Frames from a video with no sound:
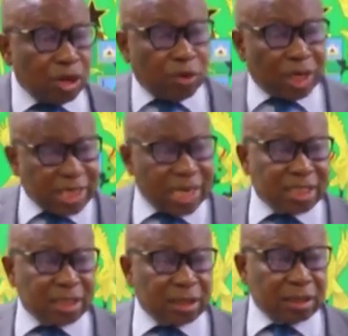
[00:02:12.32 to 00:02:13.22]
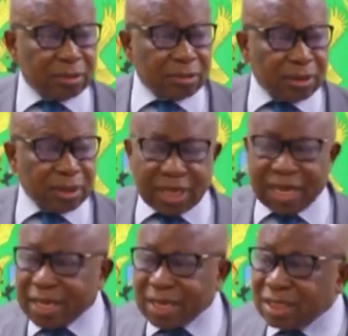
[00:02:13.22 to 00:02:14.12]
are charging are
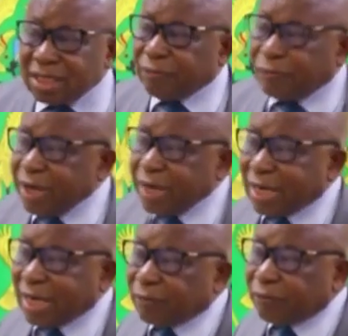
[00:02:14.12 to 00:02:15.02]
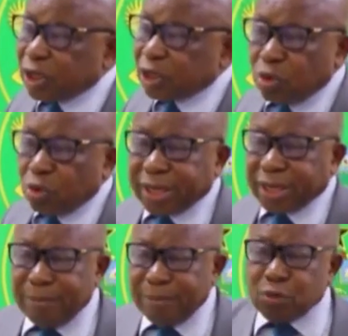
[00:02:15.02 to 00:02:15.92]
getting the feeling that the thing is not
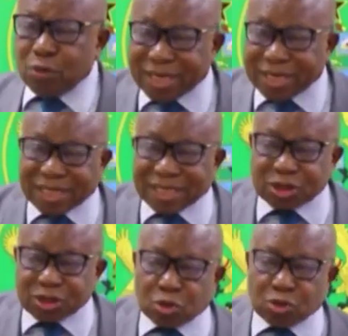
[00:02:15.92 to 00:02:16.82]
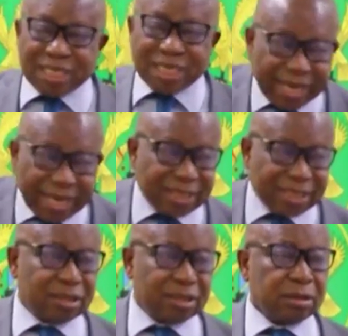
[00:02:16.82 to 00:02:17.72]
working. Meanwhile, that is not the
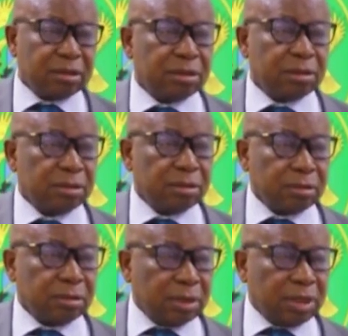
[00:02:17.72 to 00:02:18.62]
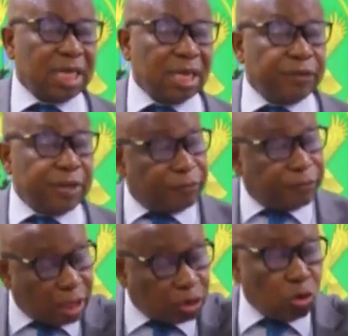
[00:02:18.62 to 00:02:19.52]
case. And even if
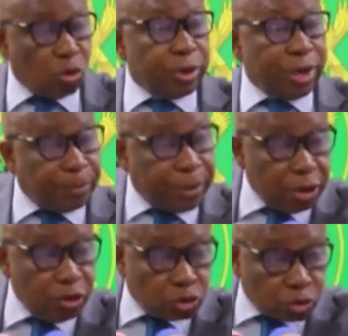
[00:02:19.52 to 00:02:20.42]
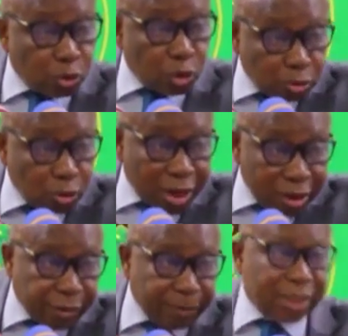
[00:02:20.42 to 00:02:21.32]
at all, we are paying you small
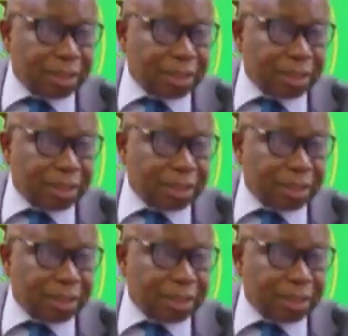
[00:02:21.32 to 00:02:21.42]
every month.